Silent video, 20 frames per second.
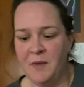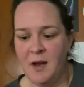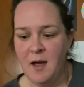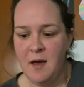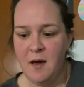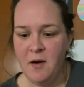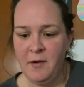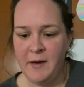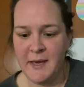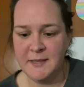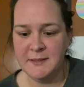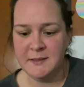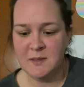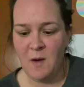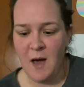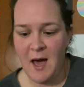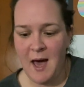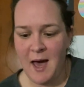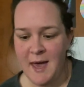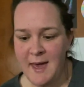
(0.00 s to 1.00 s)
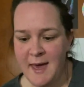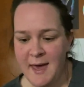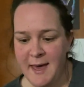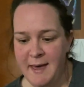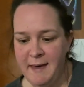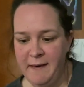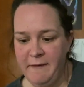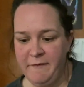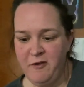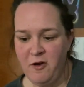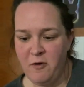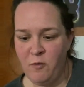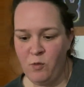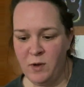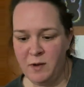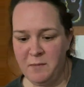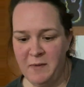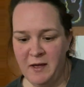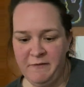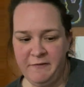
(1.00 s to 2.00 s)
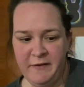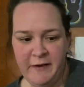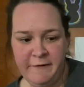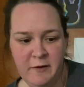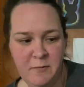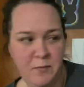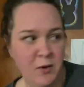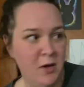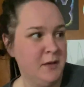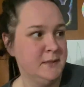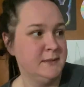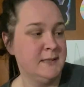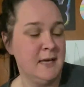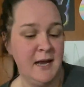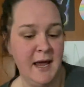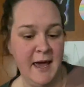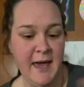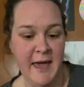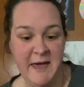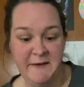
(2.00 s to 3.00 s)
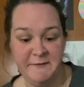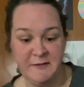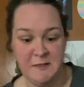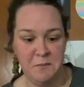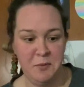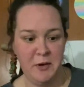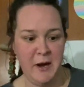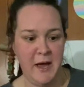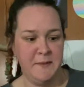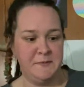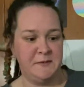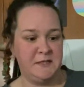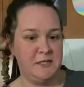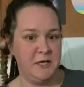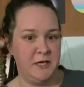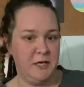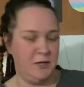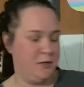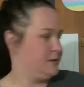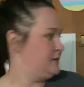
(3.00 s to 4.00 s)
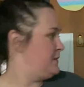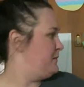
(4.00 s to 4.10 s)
Okay, so I have one of my favorite books and I have some props to use.